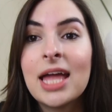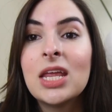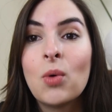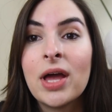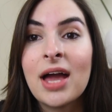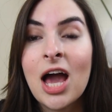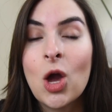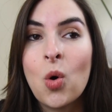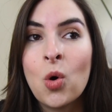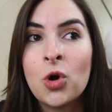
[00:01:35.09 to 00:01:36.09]
Anyway,
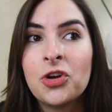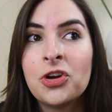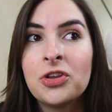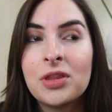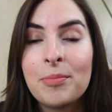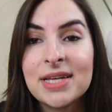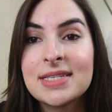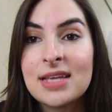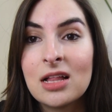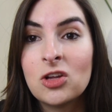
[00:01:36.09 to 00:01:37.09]
I ordered the
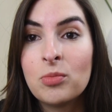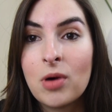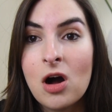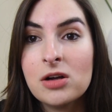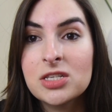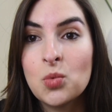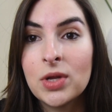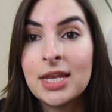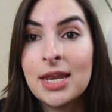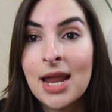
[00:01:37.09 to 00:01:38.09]
bestseller box
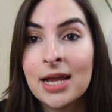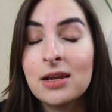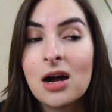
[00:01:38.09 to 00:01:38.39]
with 9